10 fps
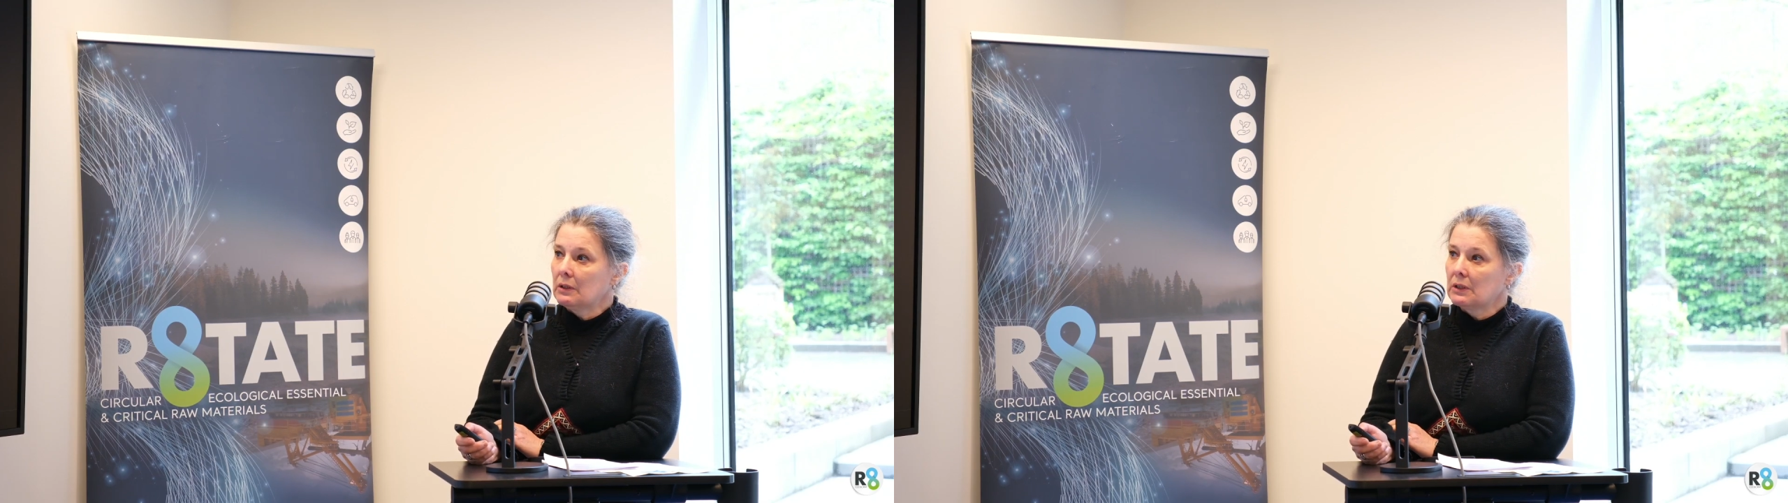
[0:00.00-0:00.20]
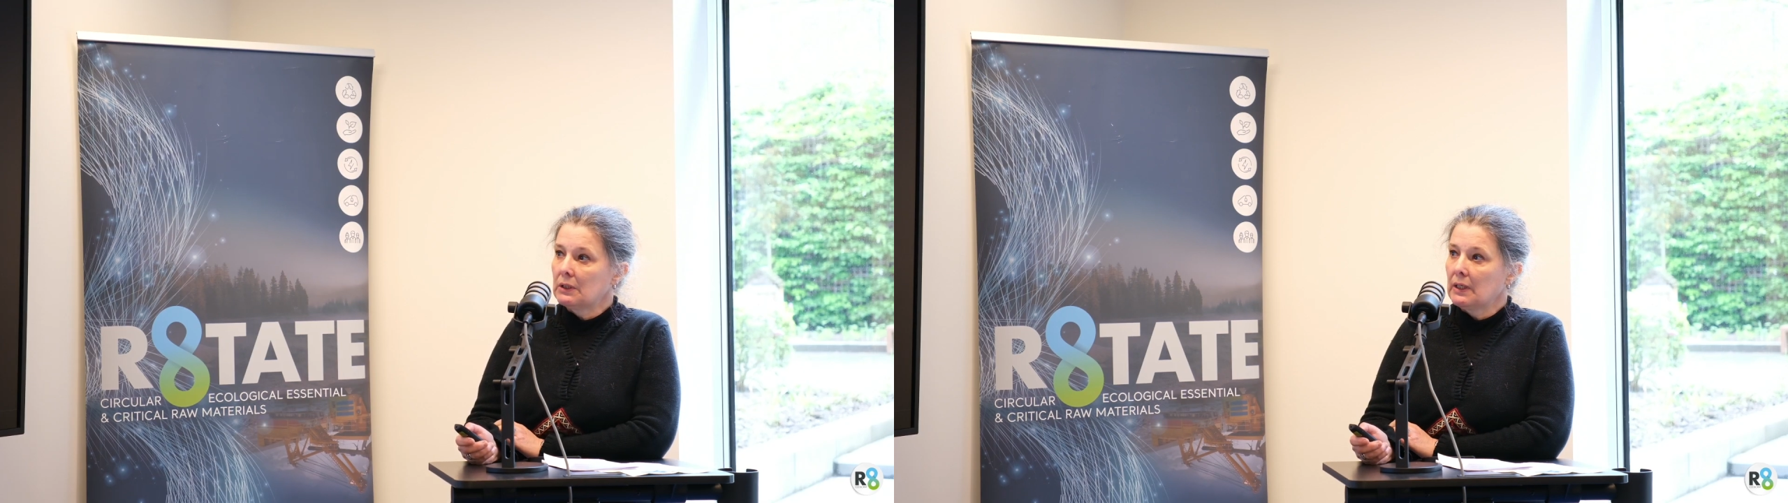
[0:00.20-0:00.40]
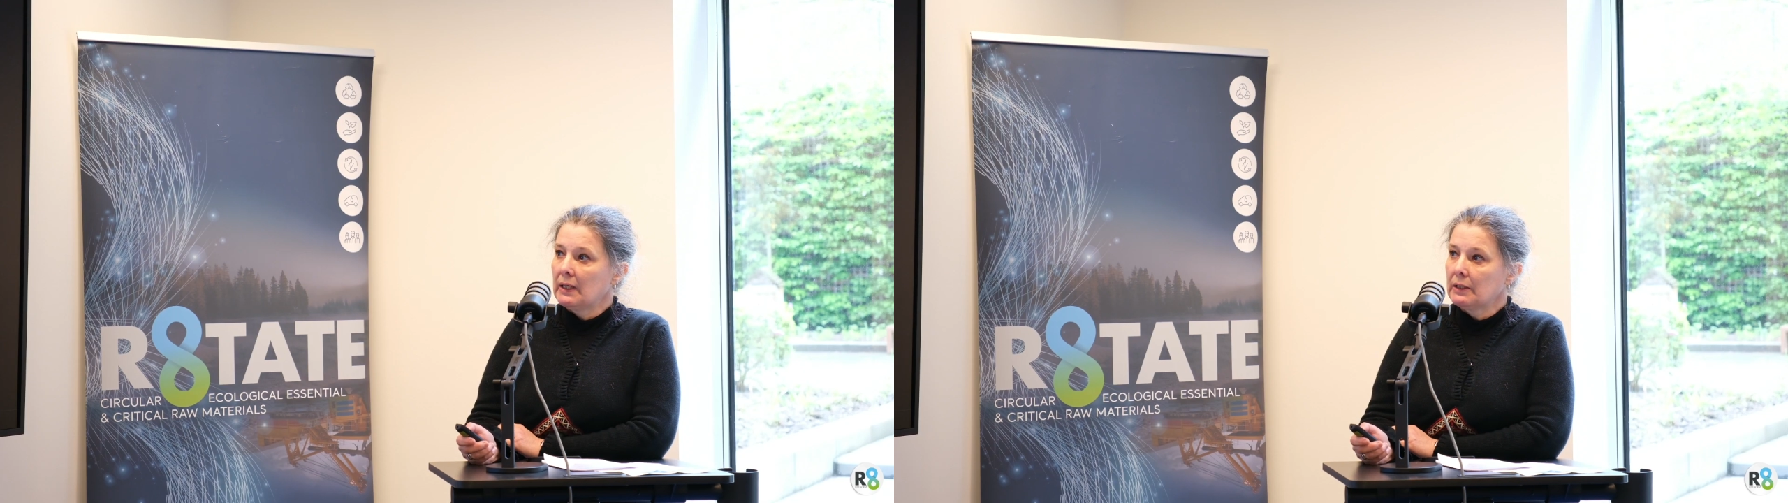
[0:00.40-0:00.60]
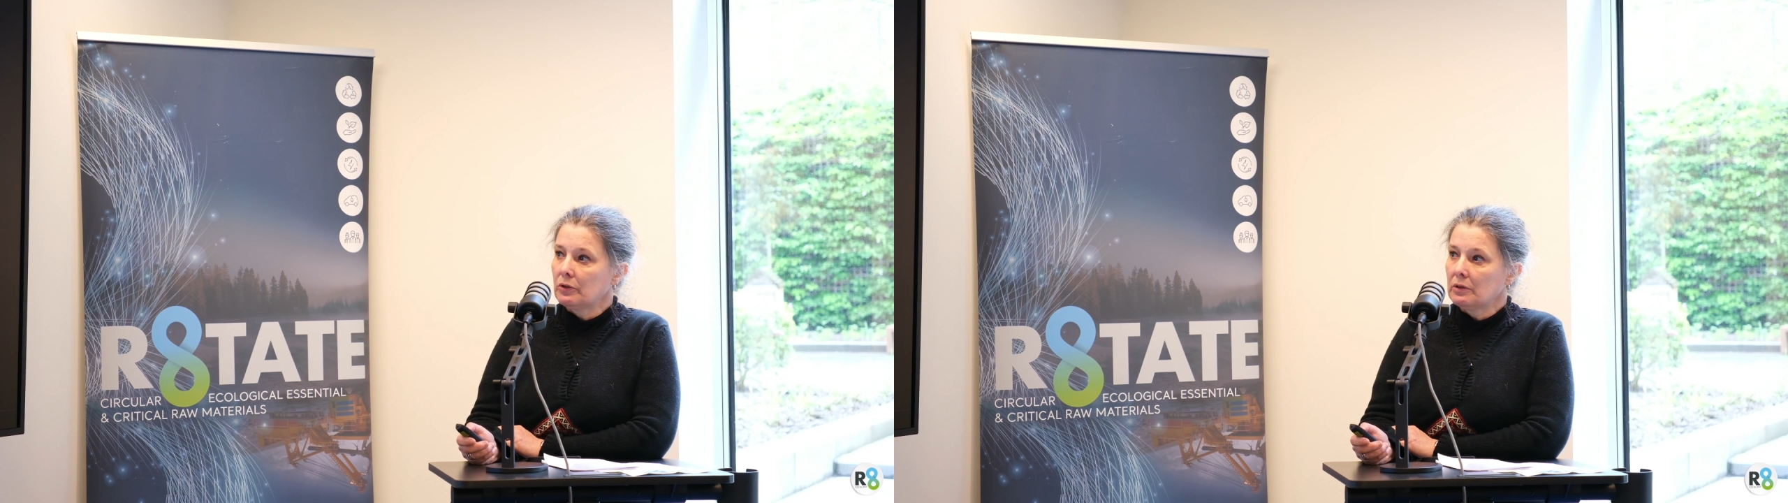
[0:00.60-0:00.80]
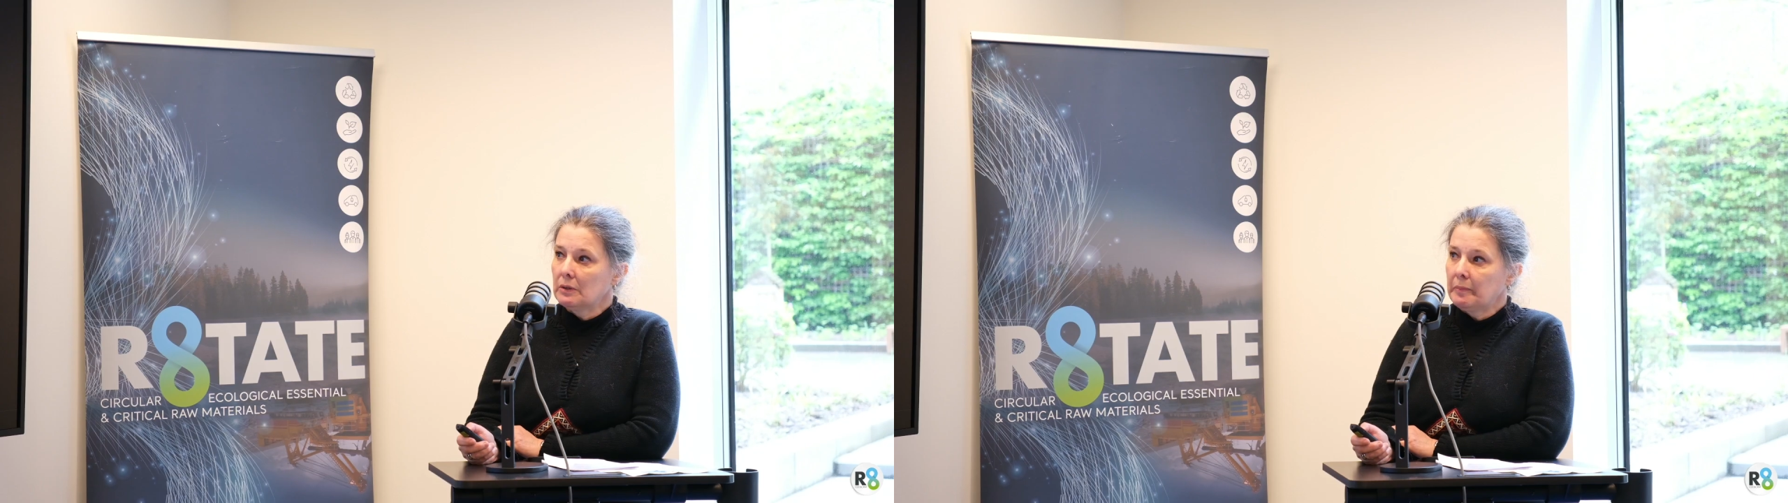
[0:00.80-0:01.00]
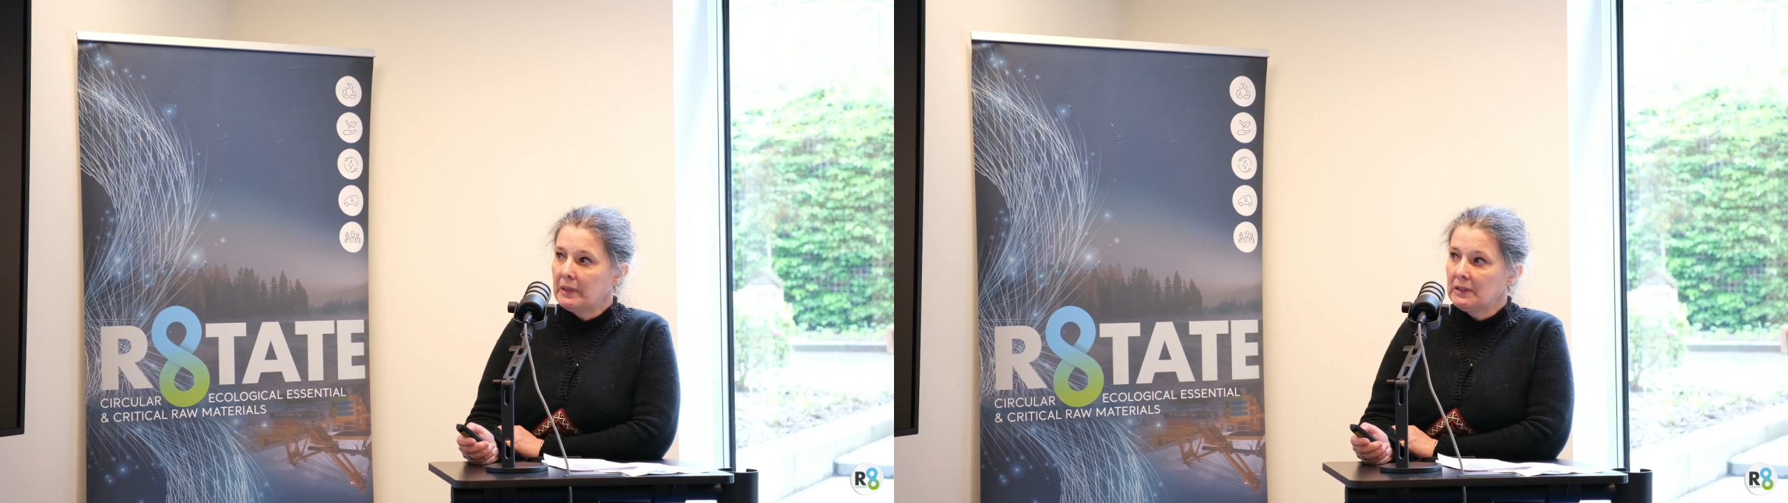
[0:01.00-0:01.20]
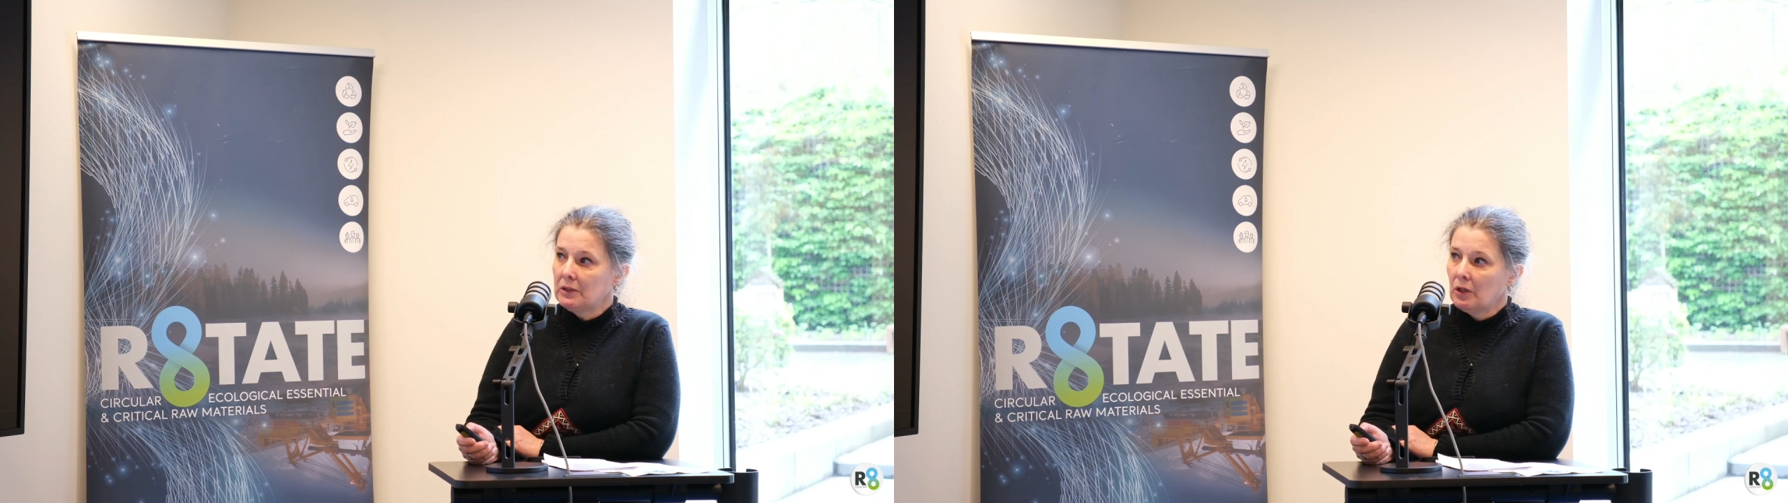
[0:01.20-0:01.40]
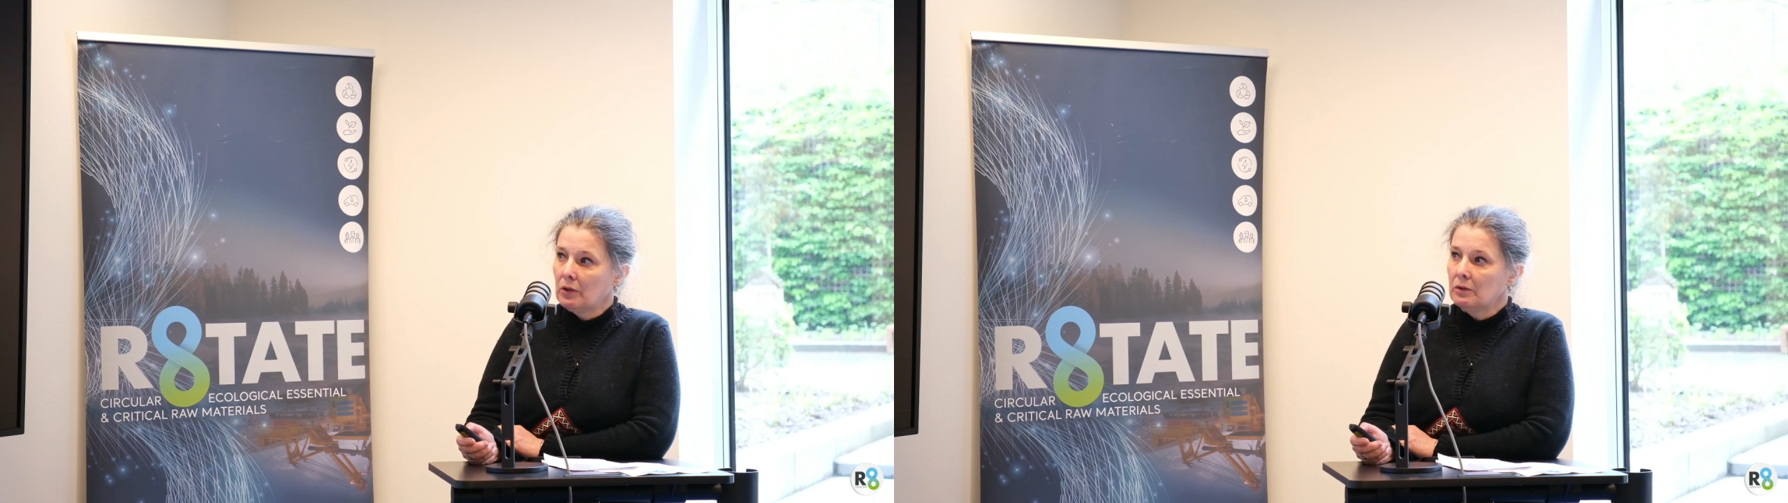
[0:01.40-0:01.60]
architecture and based
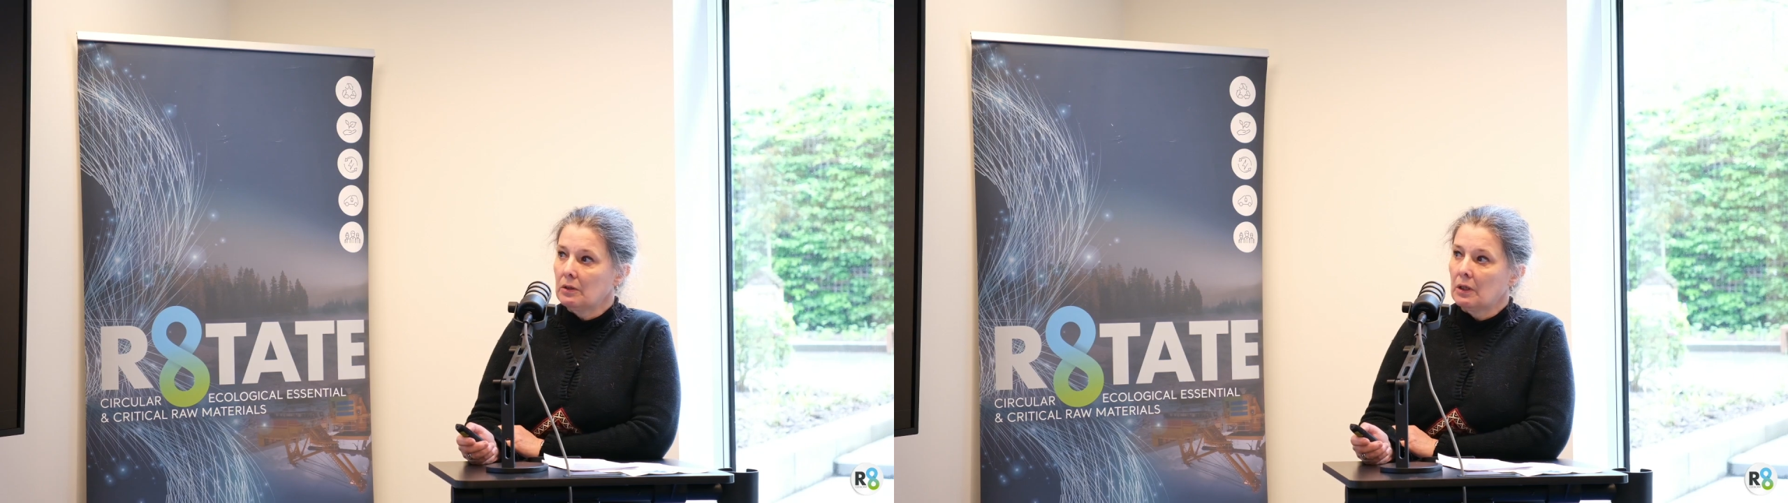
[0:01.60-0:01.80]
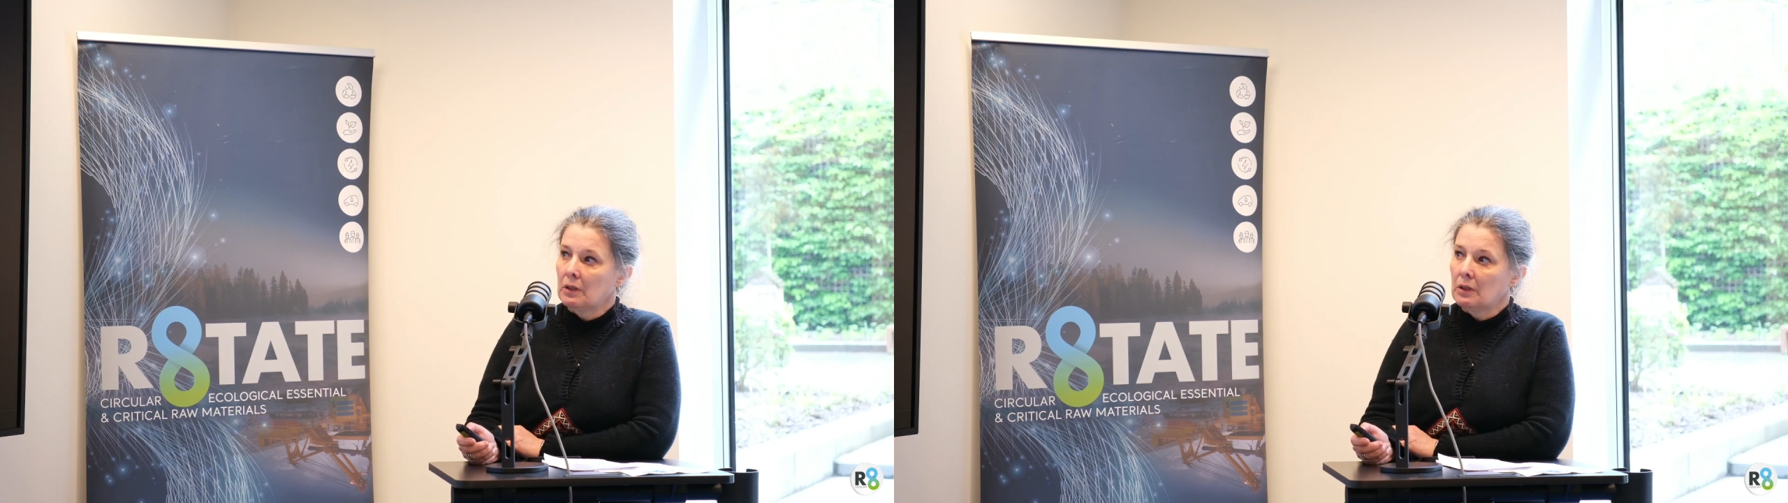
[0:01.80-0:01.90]
on